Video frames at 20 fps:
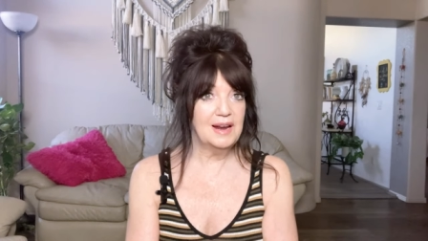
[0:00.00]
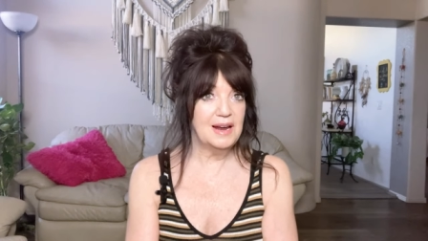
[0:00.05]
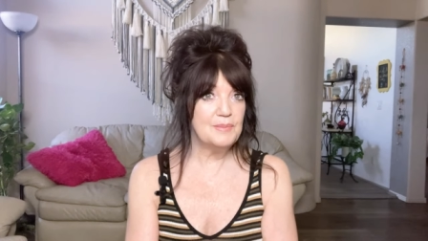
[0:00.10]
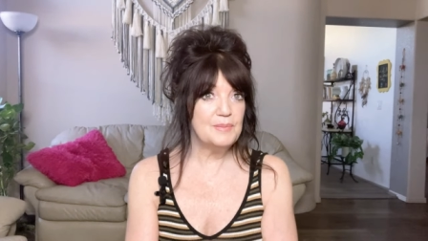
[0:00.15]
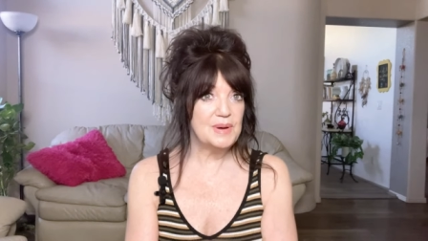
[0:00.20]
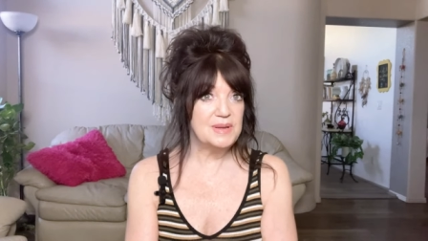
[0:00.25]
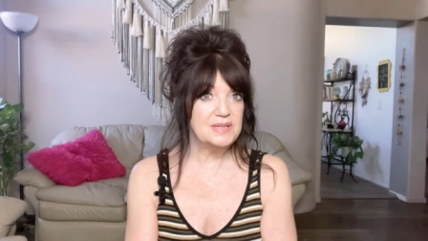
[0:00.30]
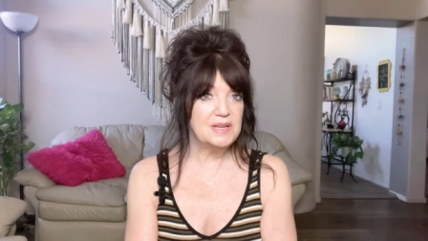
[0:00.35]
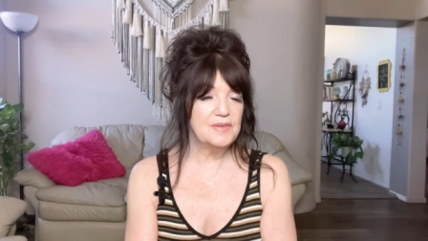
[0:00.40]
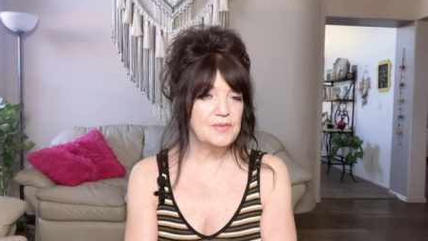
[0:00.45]
at
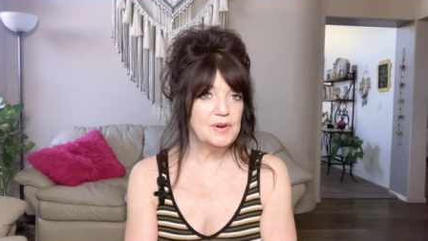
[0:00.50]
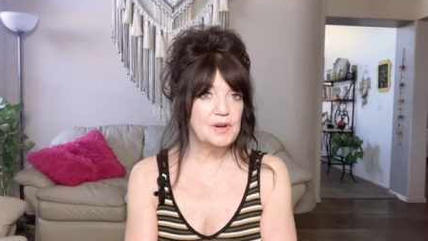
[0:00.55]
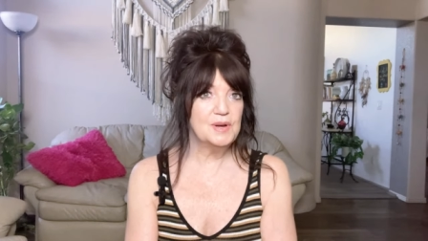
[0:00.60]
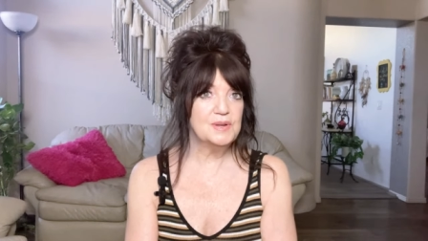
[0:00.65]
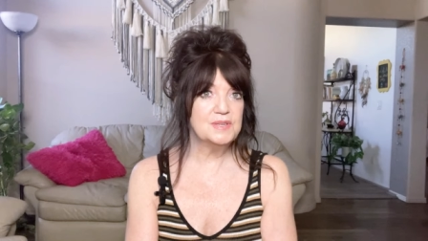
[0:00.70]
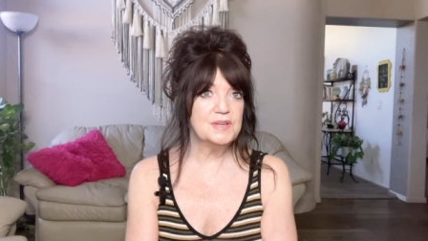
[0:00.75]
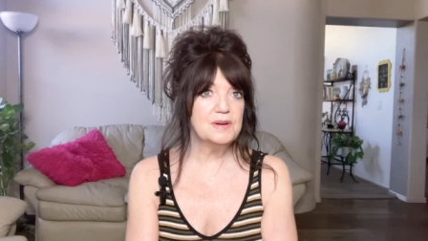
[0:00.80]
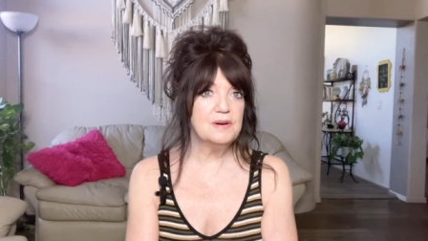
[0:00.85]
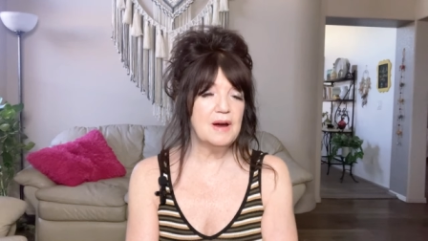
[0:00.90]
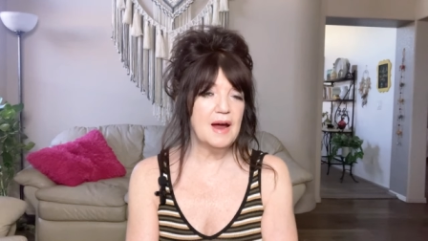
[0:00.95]
myself
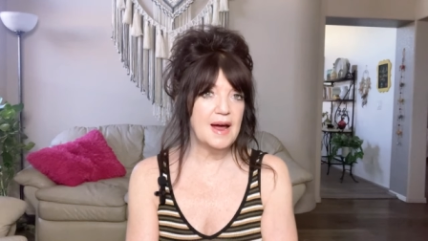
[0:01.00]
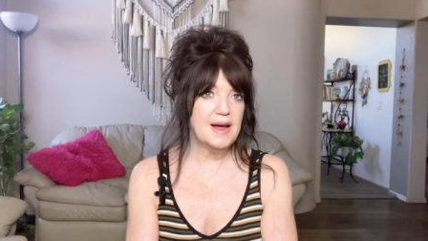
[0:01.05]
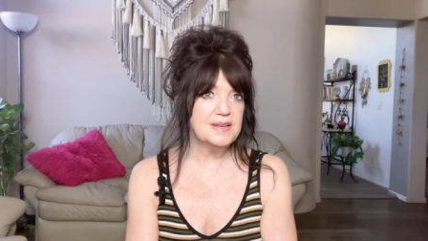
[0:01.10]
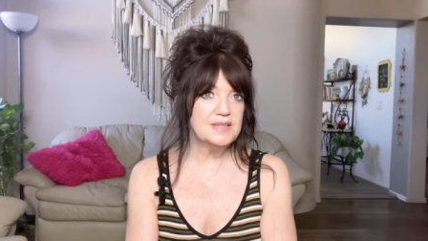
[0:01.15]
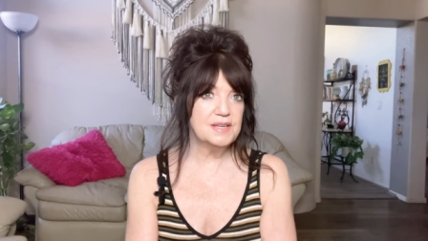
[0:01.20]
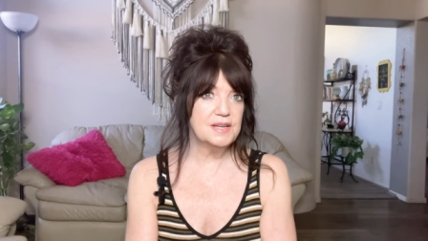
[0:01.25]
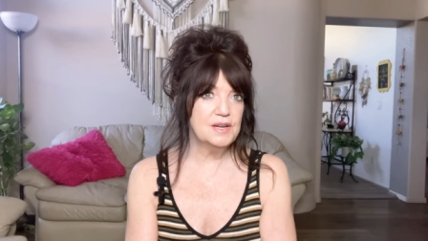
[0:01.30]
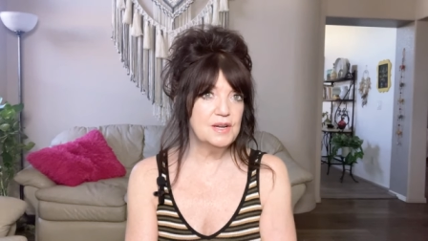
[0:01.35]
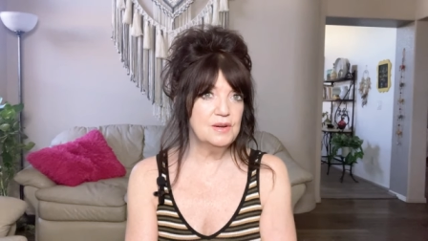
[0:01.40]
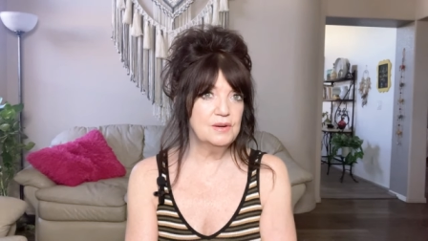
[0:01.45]
closer,
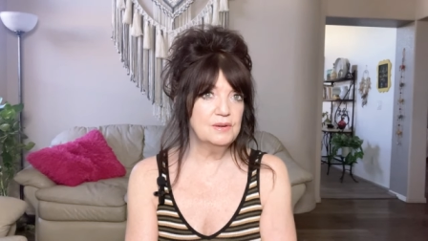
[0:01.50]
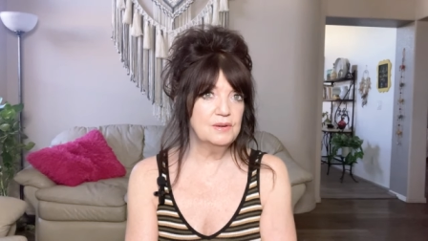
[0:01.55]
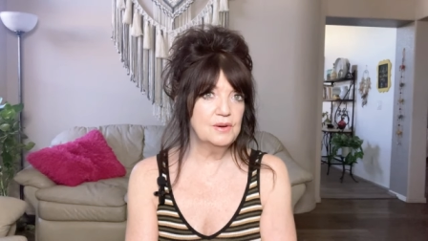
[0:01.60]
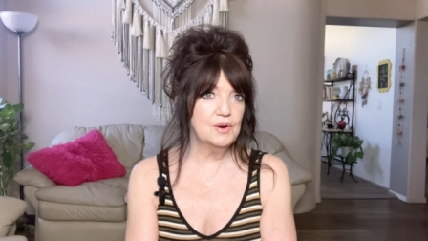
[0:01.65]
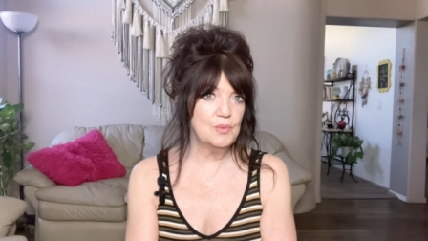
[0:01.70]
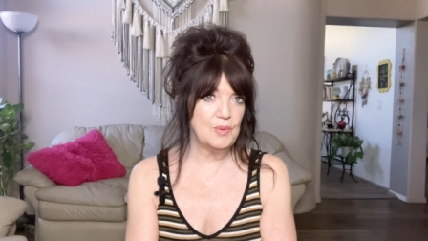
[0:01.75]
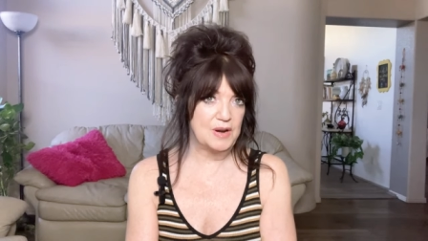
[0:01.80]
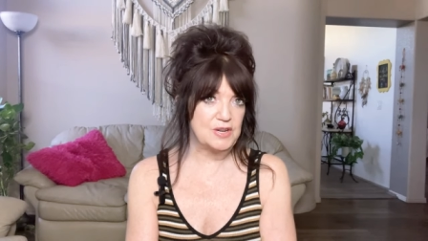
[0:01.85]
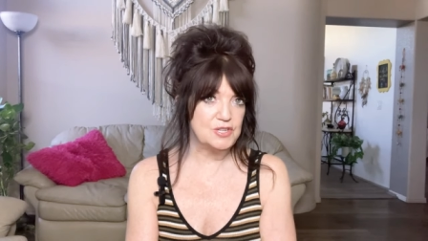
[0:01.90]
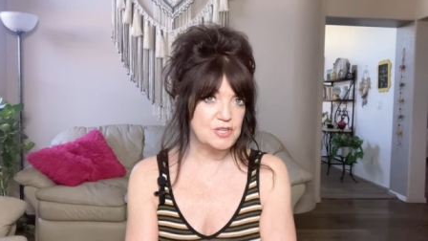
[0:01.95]
asking
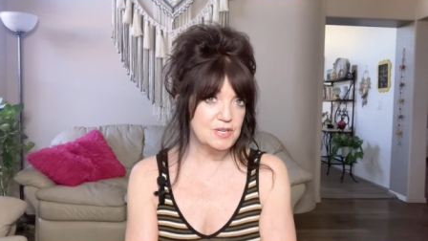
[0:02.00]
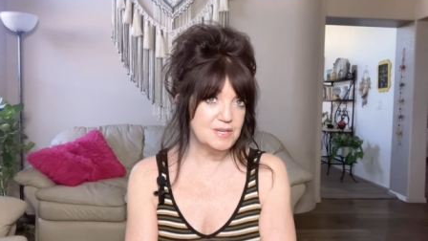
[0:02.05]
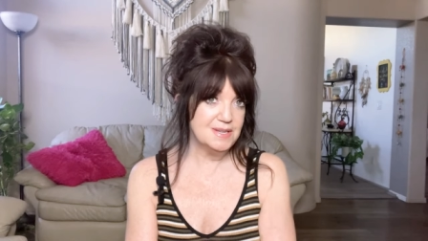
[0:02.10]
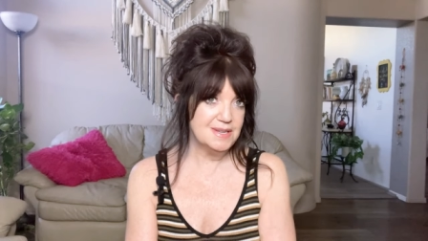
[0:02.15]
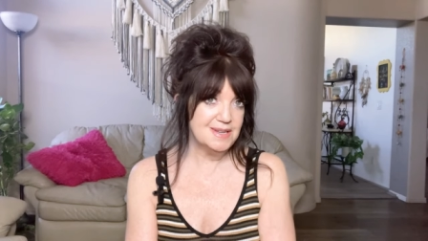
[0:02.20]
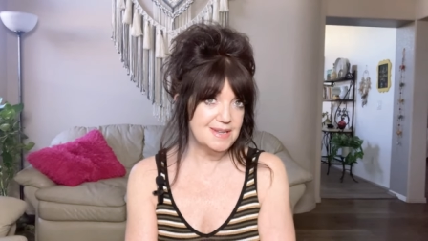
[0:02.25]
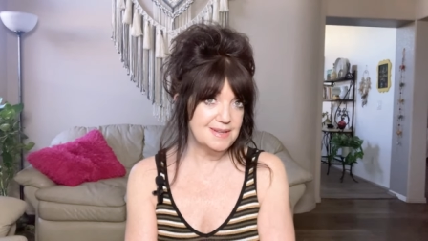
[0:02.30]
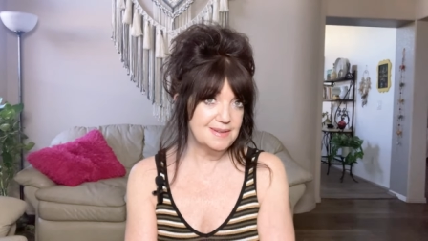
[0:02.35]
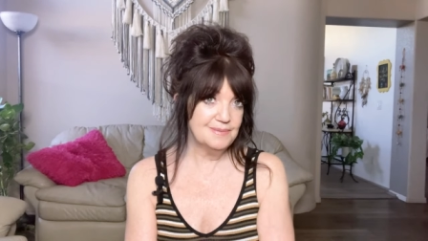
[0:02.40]
questions.